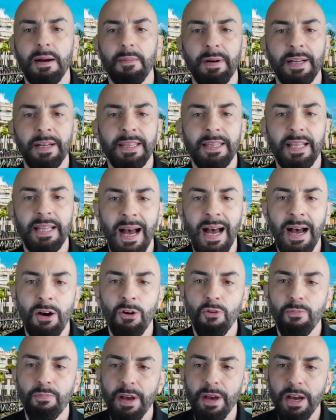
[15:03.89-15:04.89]
but
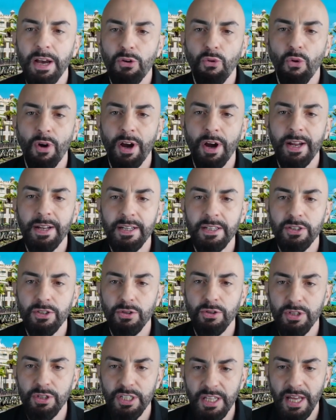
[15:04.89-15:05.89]
now Bitcoin needs
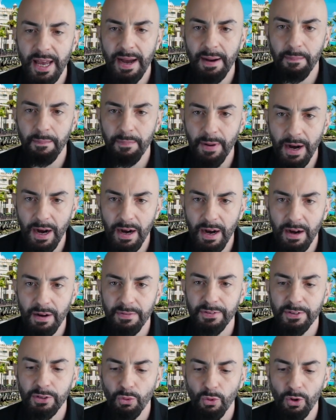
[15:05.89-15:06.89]
to stay
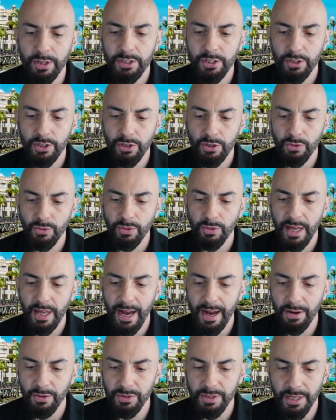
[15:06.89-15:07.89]
above
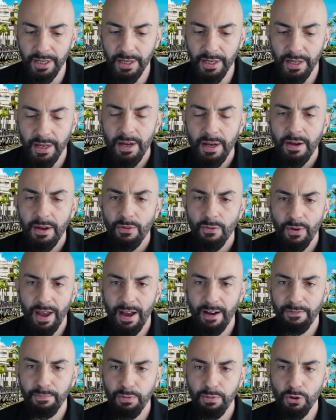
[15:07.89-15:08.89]
22,000.
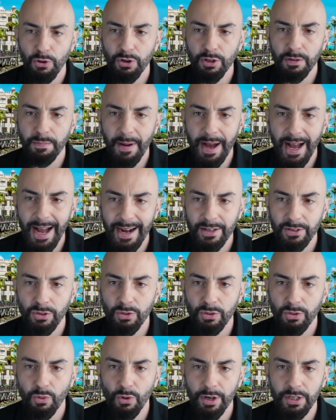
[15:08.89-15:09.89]
We have pulled back
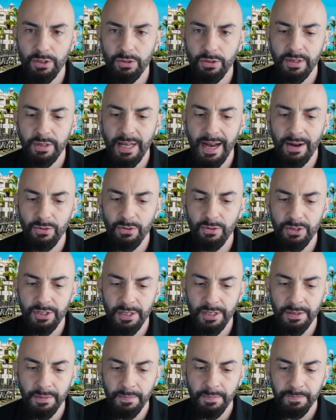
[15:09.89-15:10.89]
to
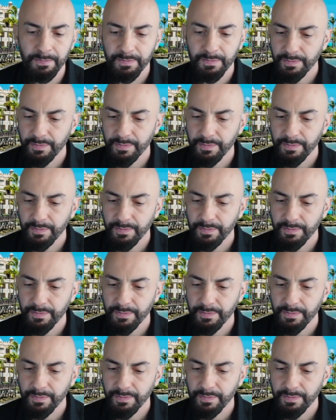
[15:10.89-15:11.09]
22,000.